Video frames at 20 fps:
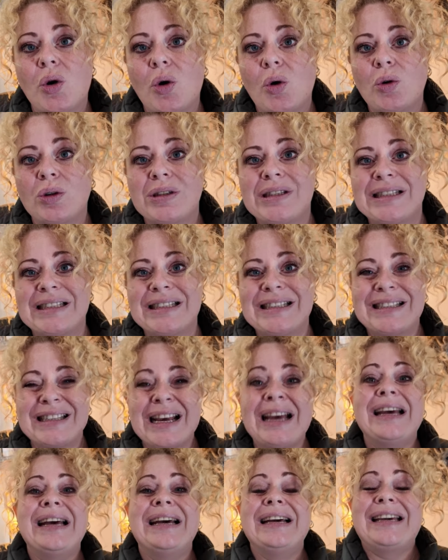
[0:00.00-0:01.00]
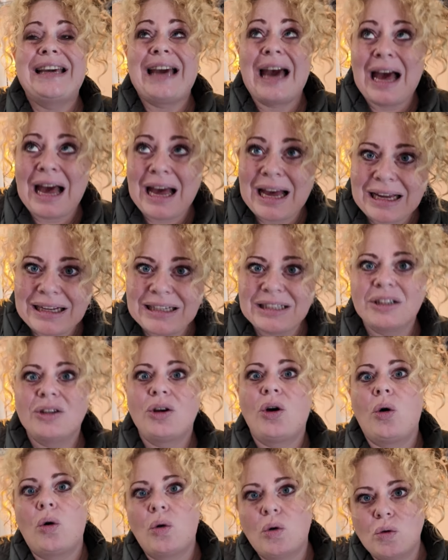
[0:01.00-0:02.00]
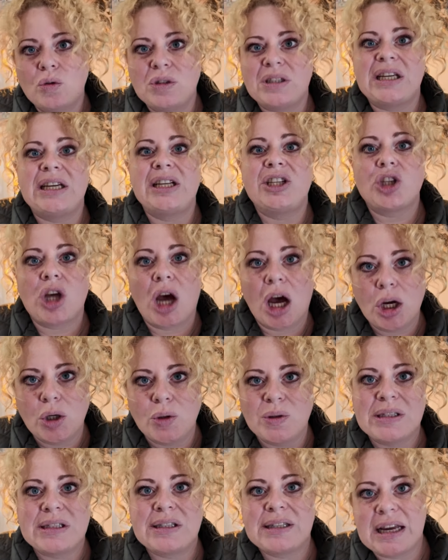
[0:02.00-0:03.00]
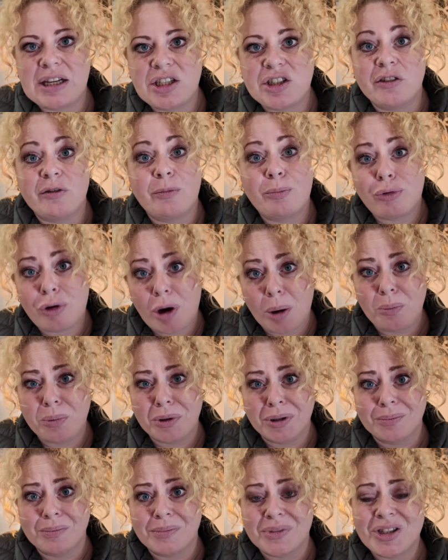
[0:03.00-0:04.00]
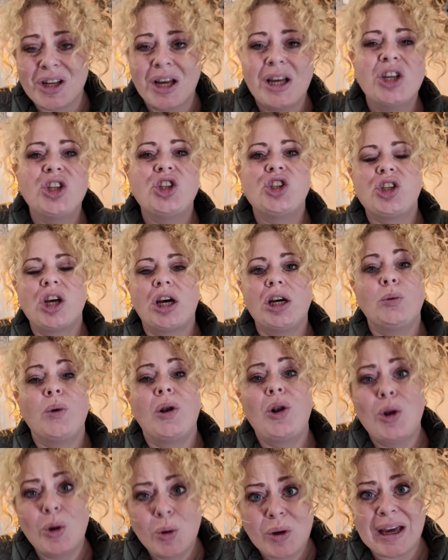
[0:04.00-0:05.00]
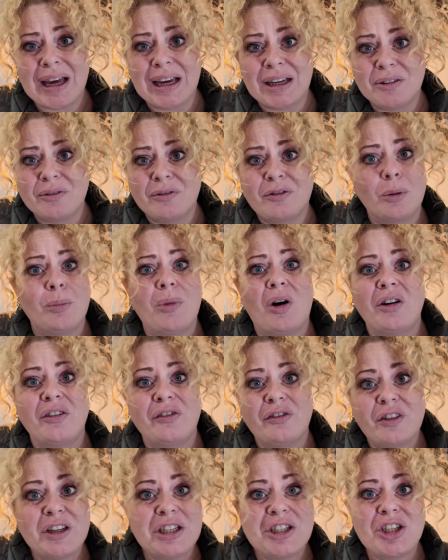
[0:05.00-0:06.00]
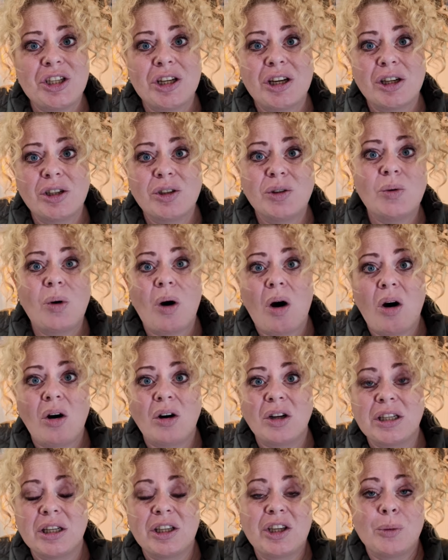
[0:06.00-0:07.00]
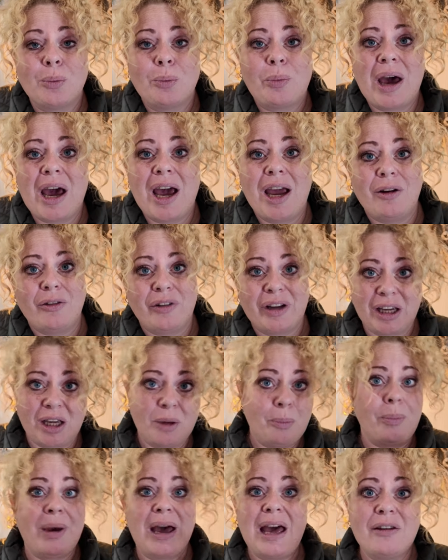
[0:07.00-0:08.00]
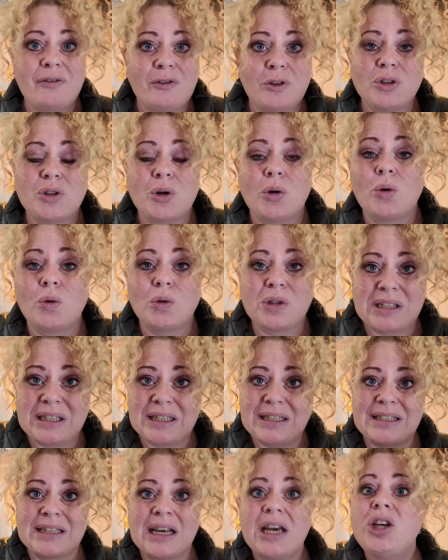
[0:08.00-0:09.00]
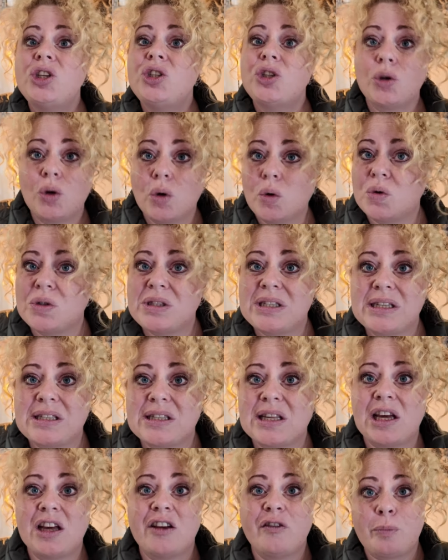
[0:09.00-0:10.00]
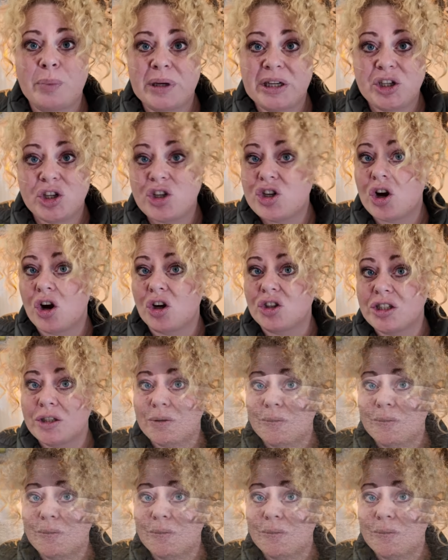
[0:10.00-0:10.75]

horses can cause its own set of problems. So look out for my video on comparing barefoot horses to horses that have been shod.